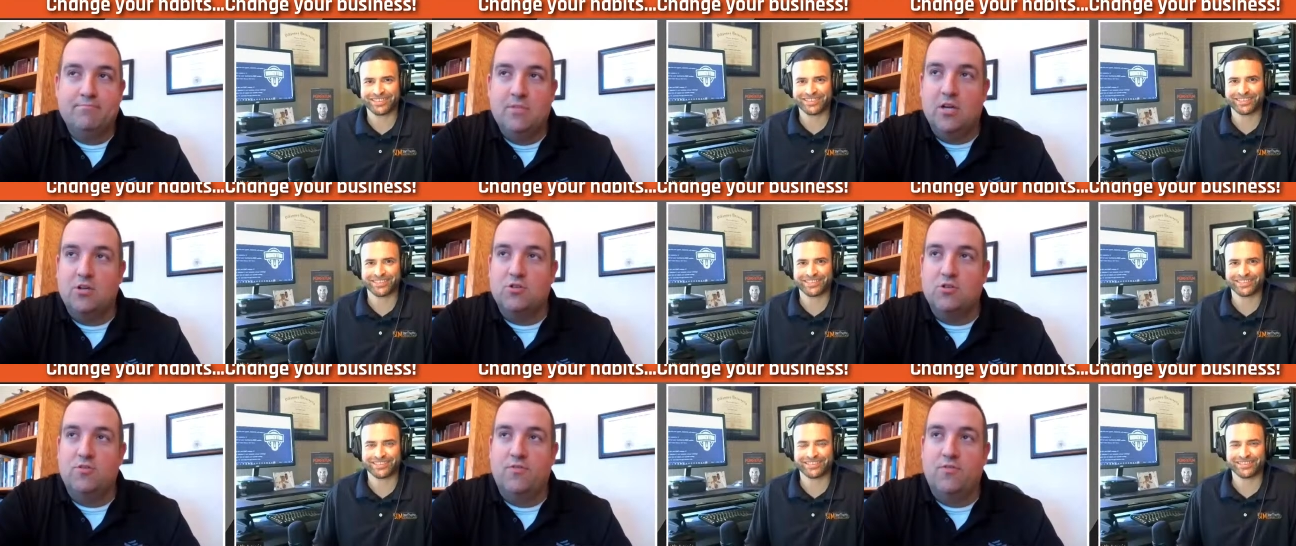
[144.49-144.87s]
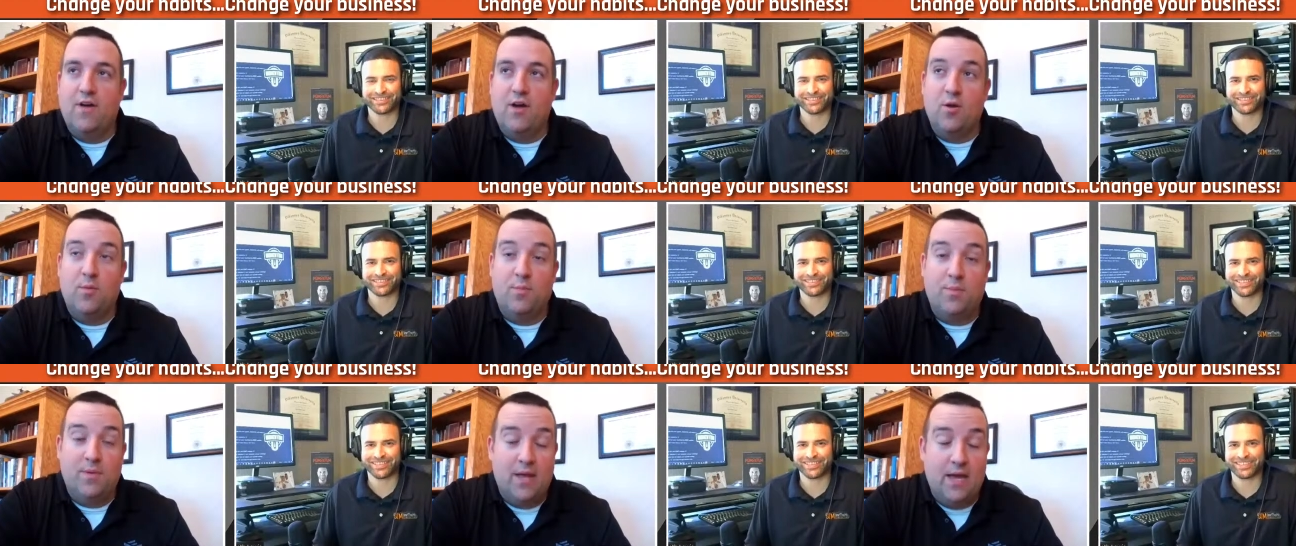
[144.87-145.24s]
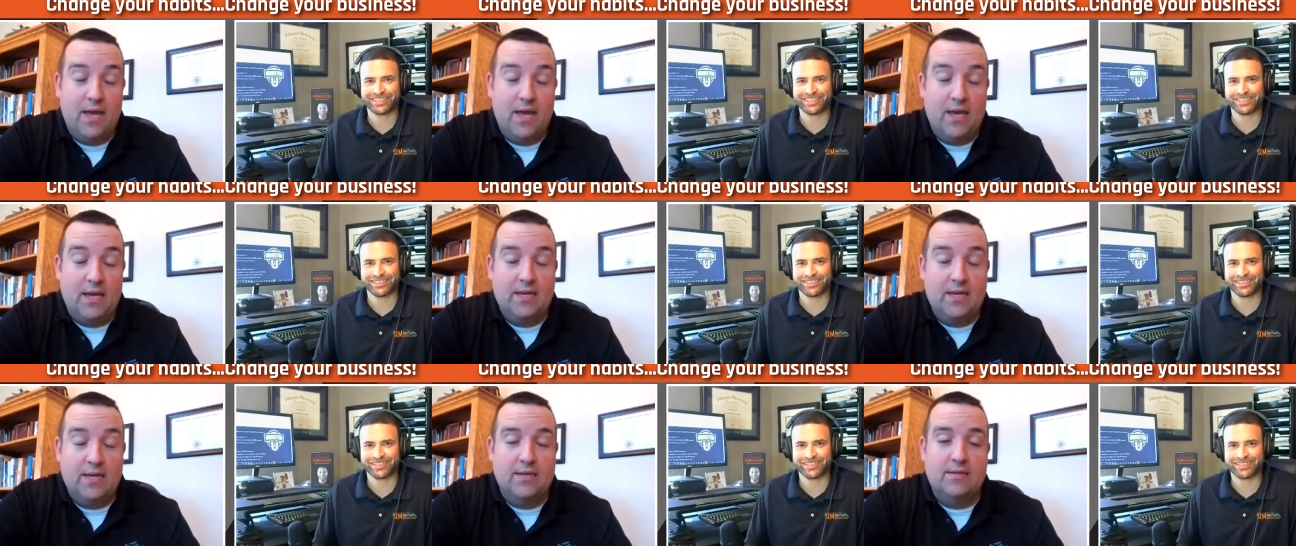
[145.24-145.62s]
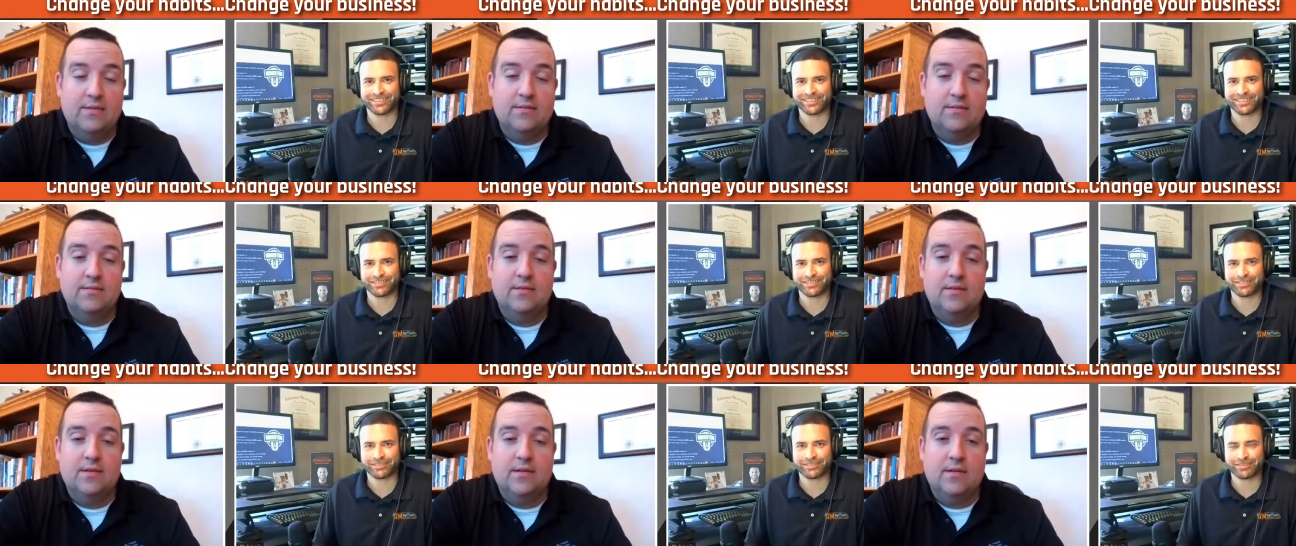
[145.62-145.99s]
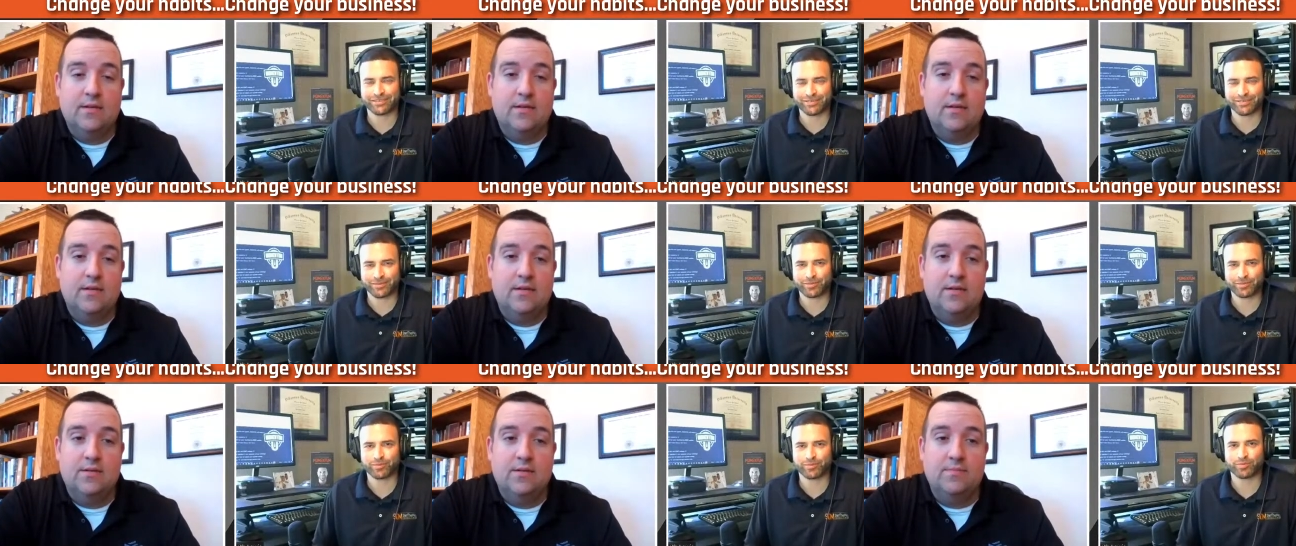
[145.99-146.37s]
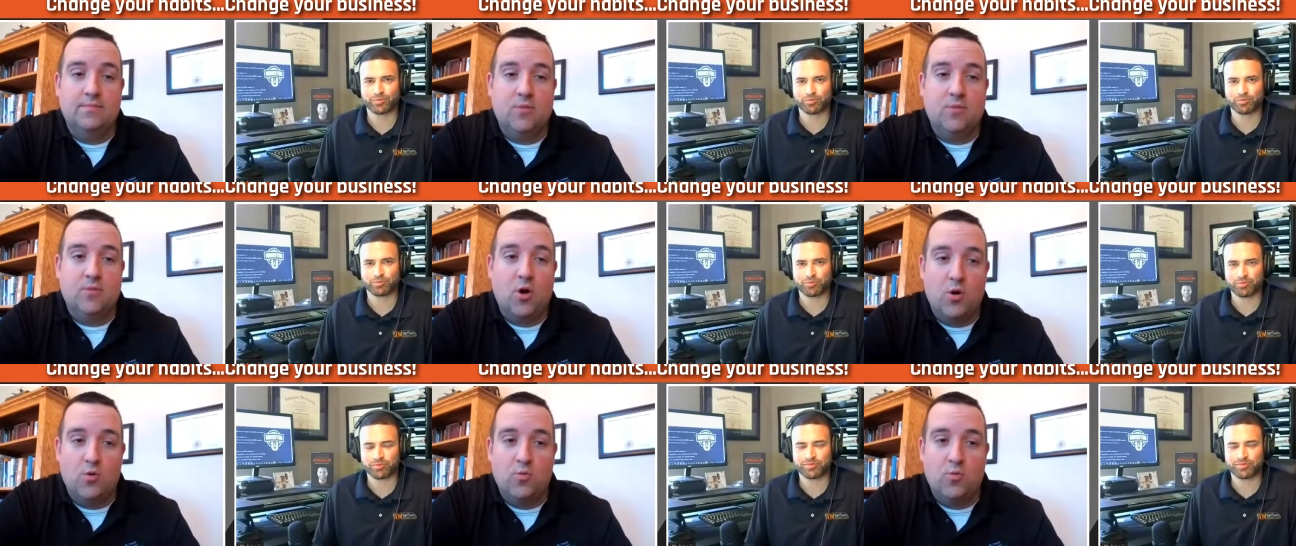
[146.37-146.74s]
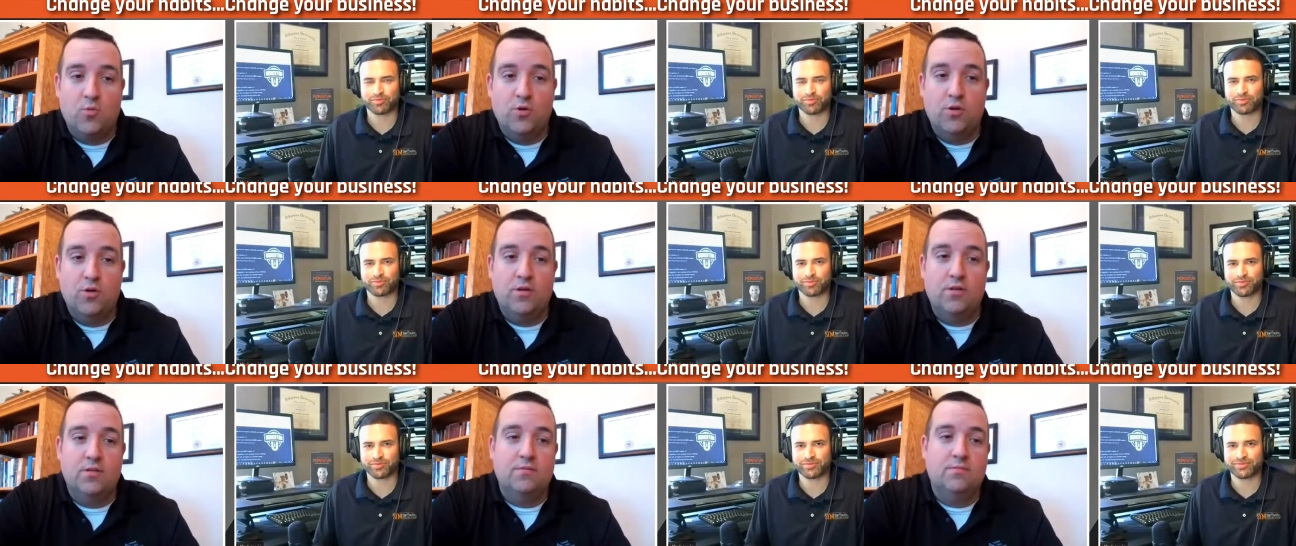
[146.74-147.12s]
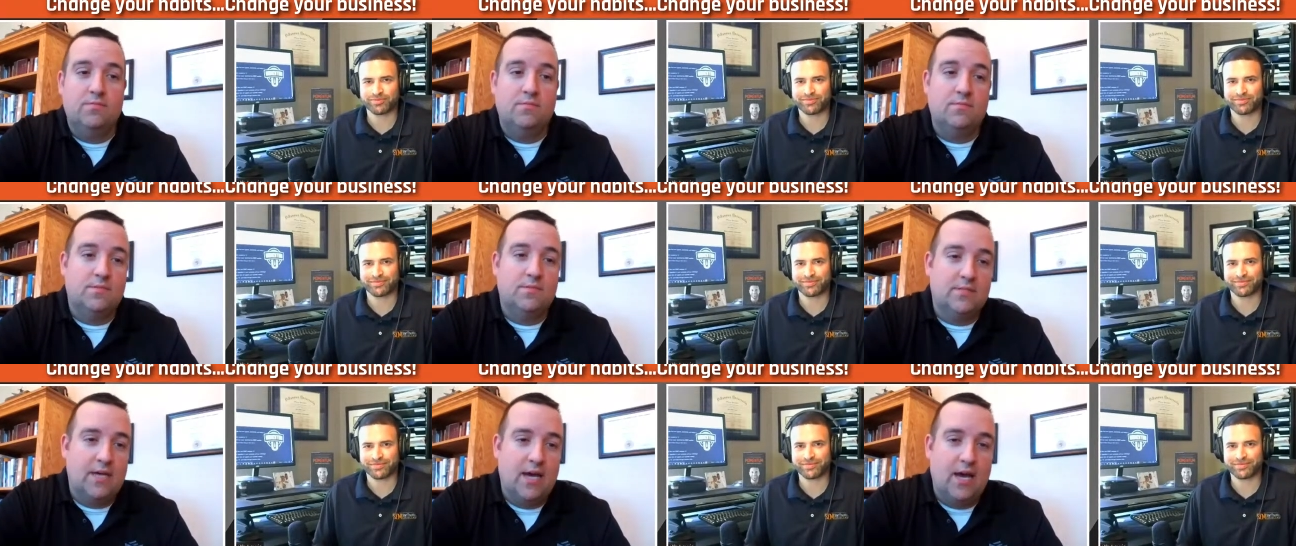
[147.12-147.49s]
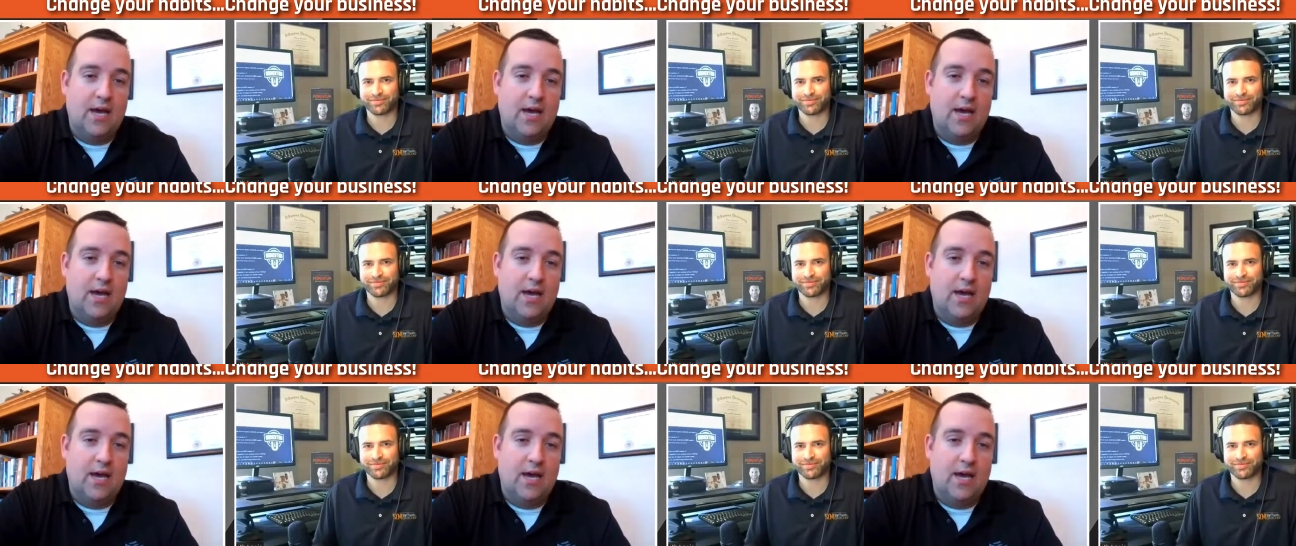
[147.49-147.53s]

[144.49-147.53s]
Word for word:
Speaker 1: luxury vinyl plank, uh, hardwood,